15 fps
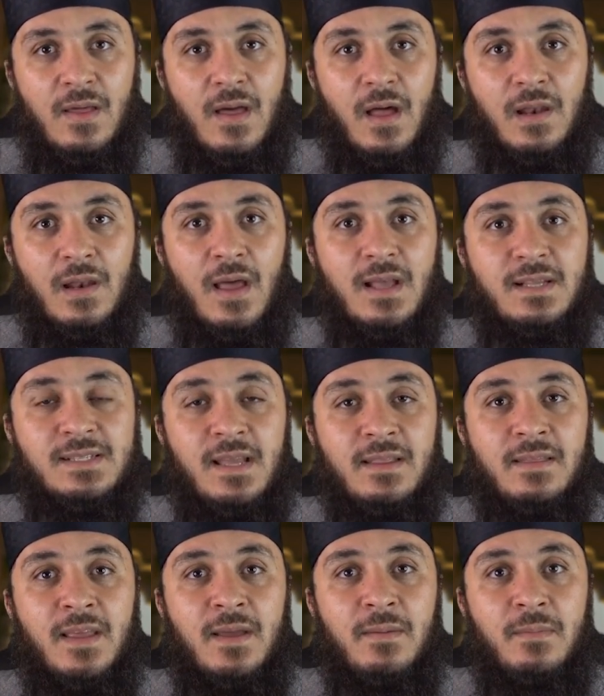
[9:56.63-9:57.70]
Allah
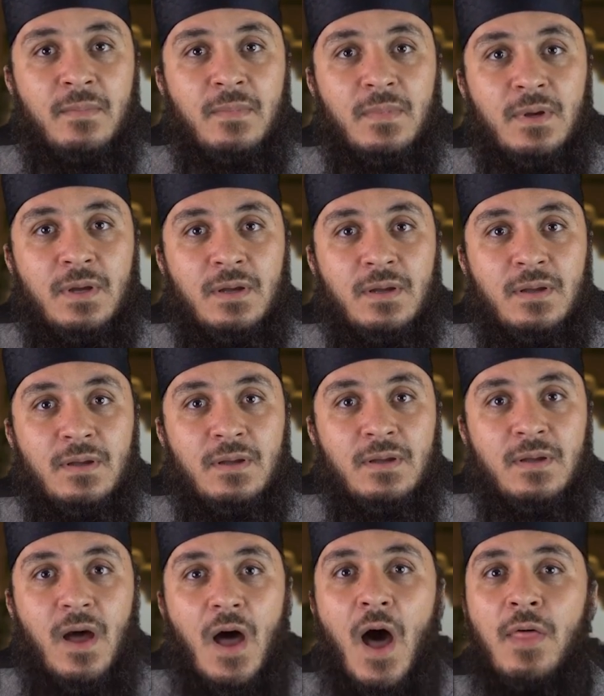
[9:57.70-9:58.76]
send him
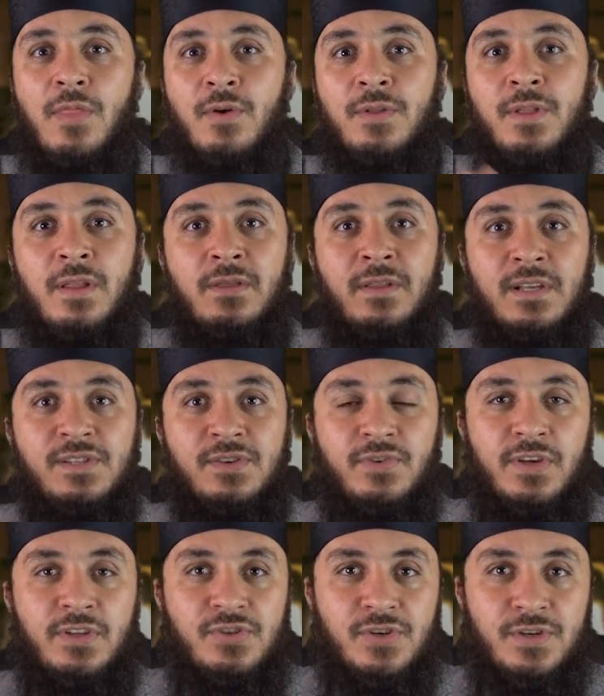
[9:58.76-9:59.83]
other than these
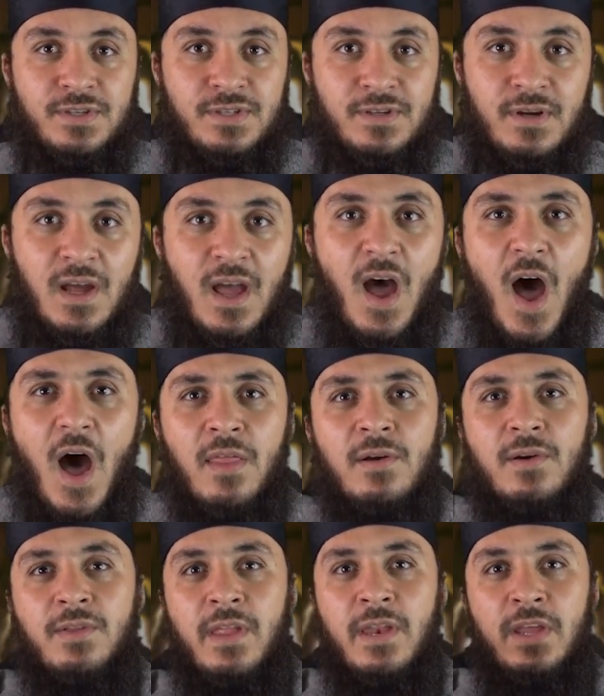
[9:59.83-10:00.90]
creatures,
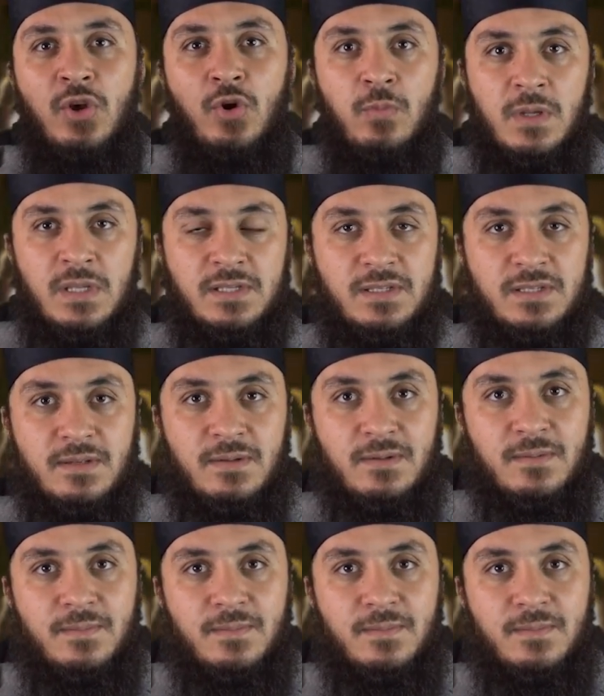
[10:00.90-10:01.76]
other than humans.